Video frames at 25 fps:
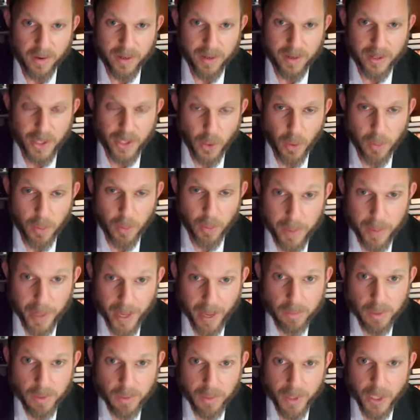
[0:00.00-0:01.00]
so it
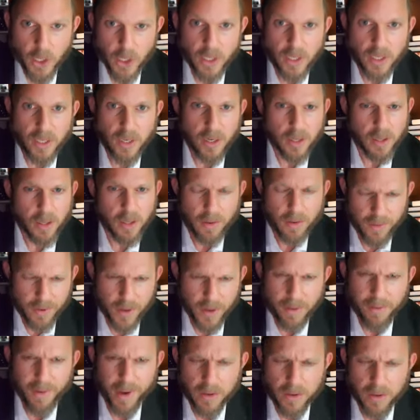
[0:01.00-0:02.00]
becomes much easier to
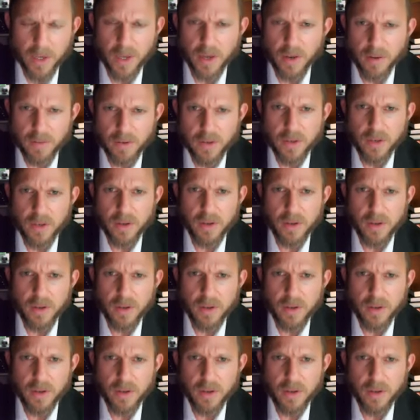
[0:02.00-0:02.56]
forgive ourselves,